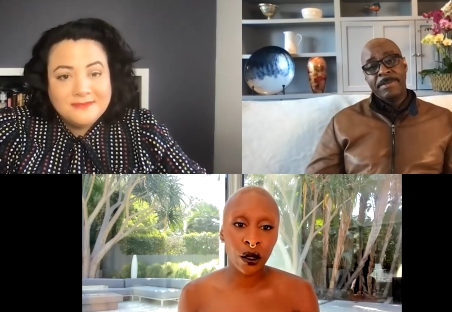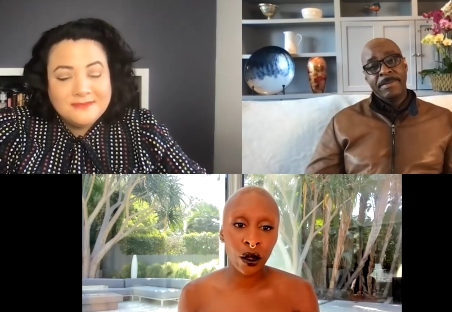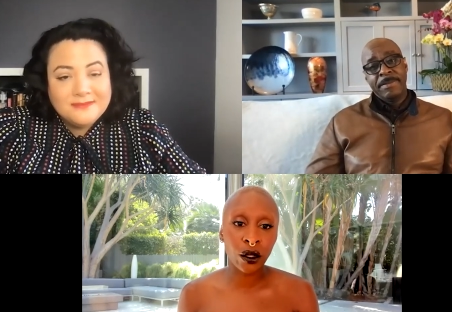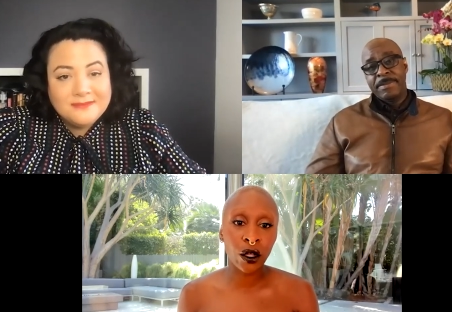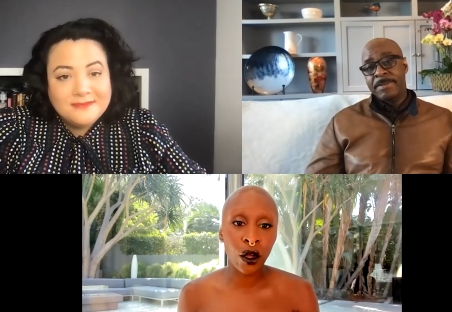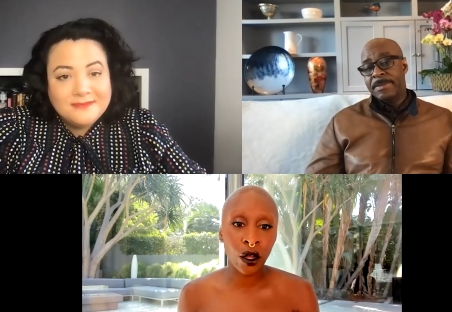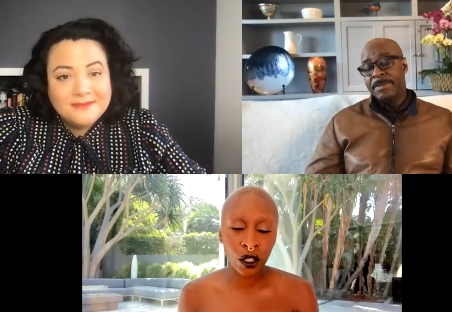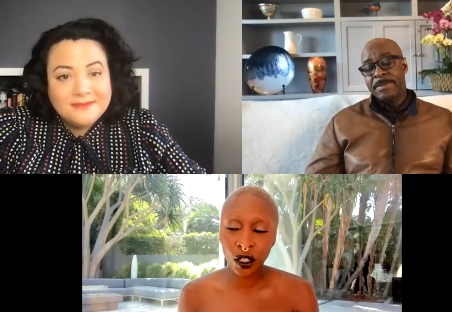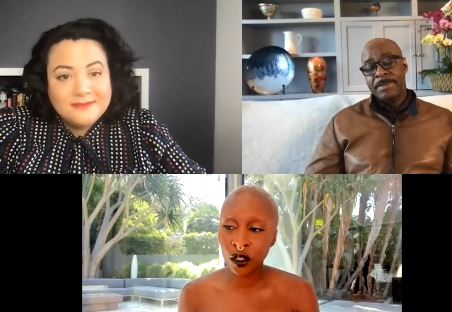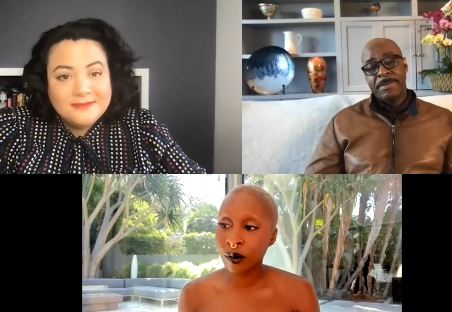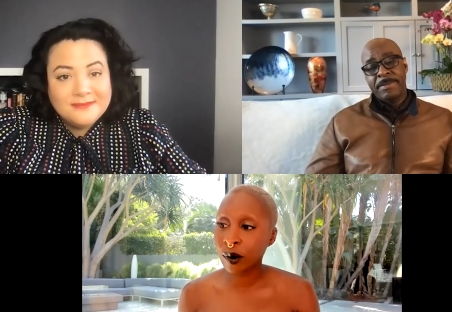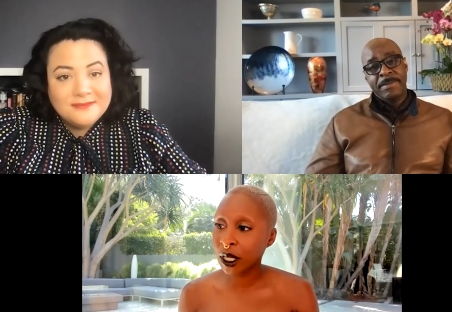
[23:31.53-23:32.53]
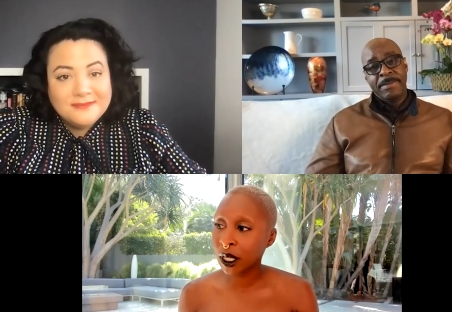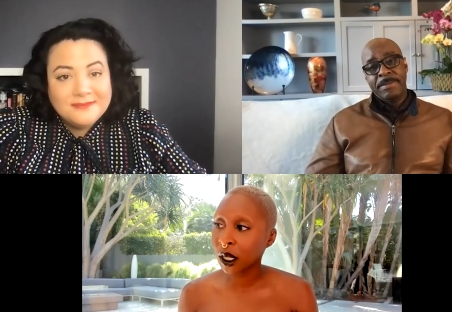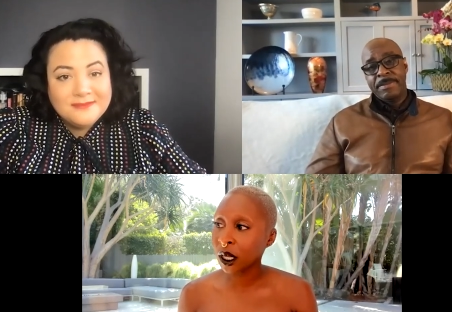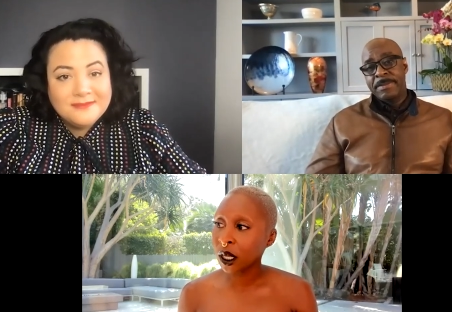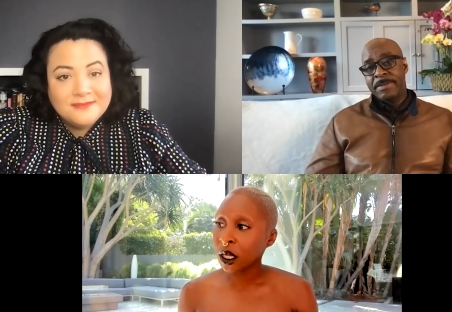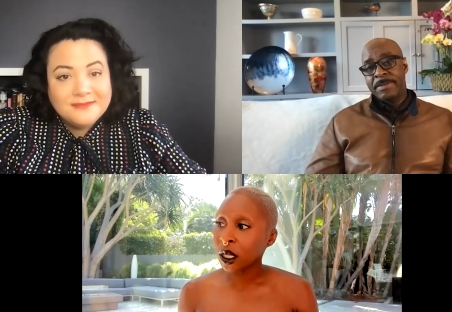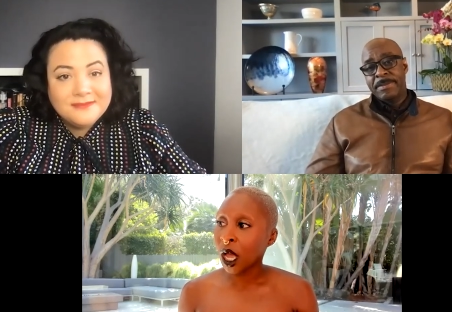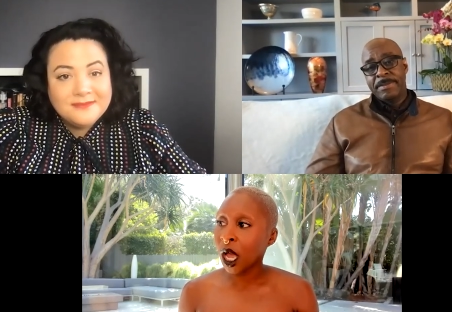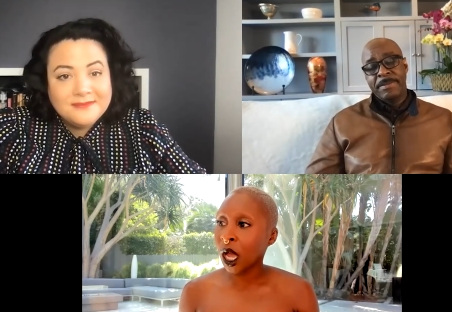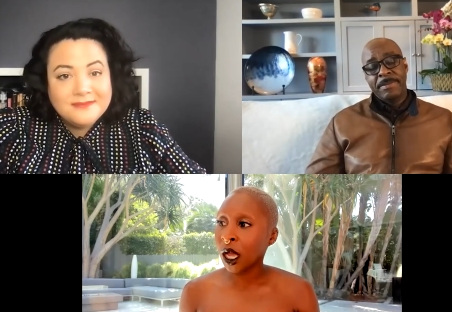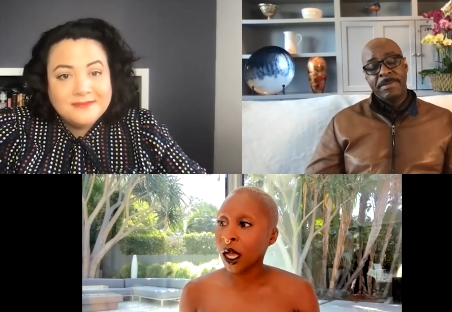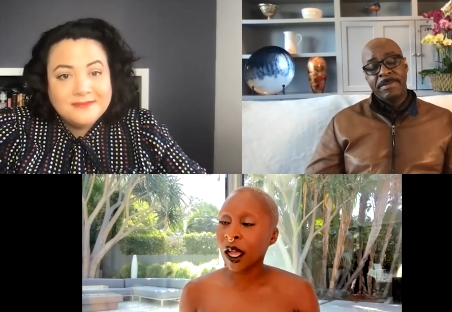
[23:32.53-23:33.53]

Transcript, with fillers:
Speaker 1: on the costuming. Uh,